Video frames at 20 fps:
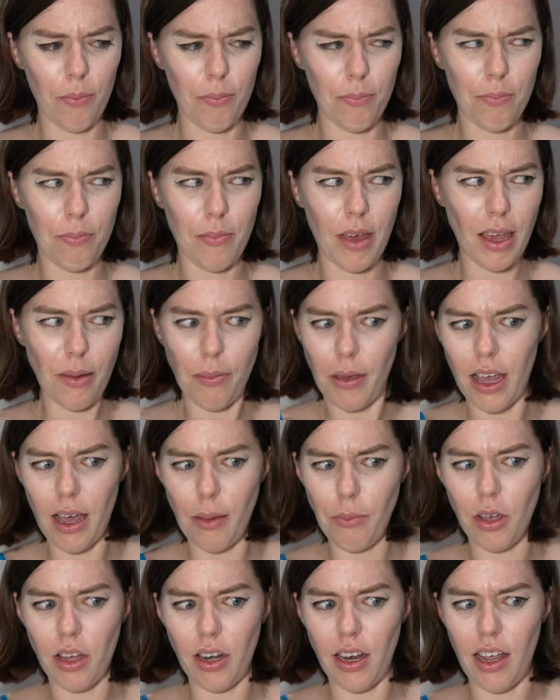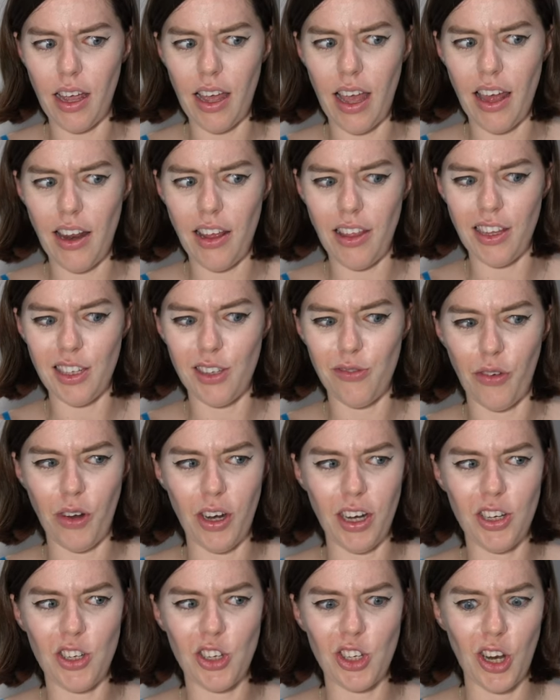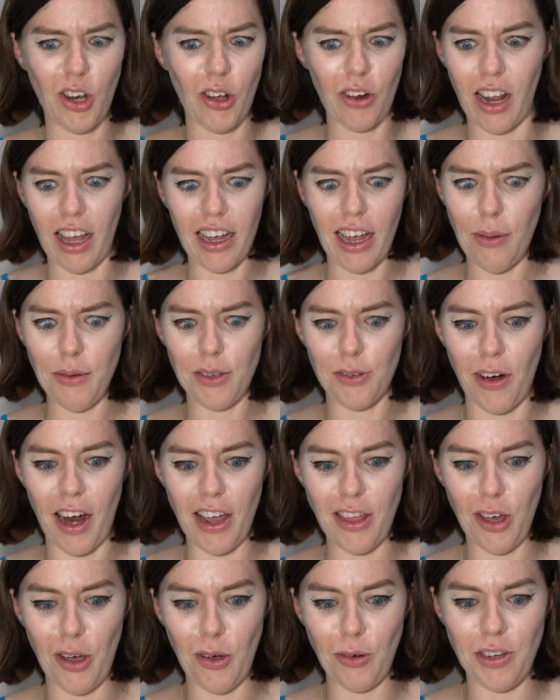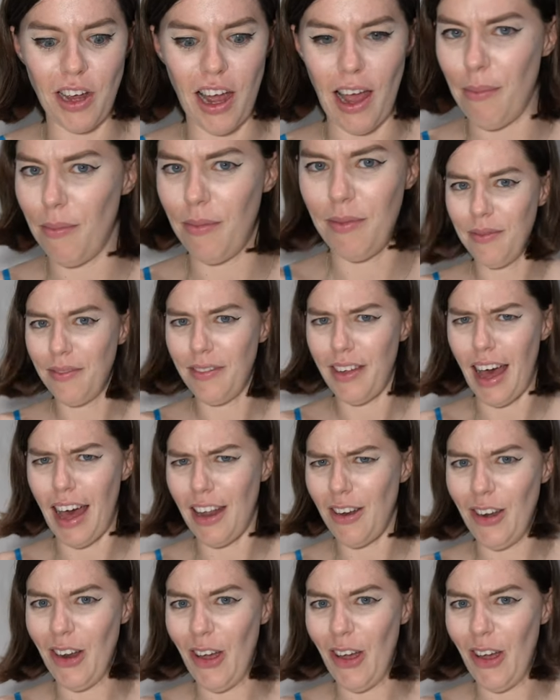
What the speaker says: maybe I'm gonna edit this footage to look like I was right the whole time. I don't